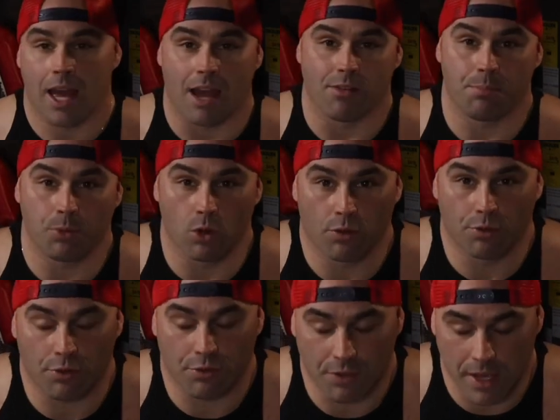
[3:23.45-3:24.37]
i have a
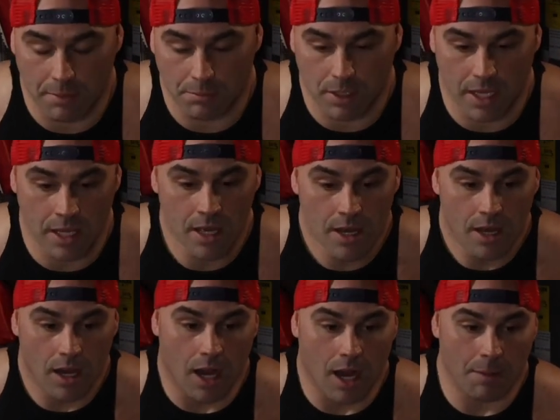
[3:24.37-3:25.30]
beautiful family
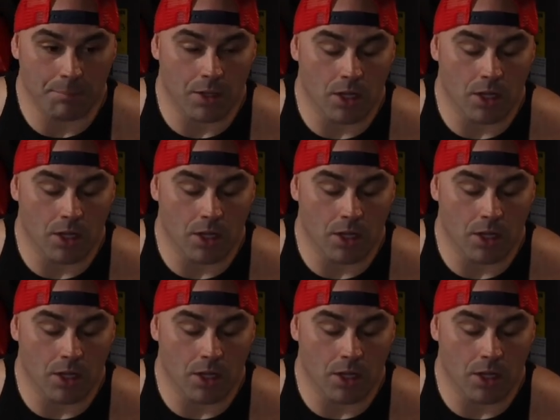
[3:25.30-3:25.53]
um,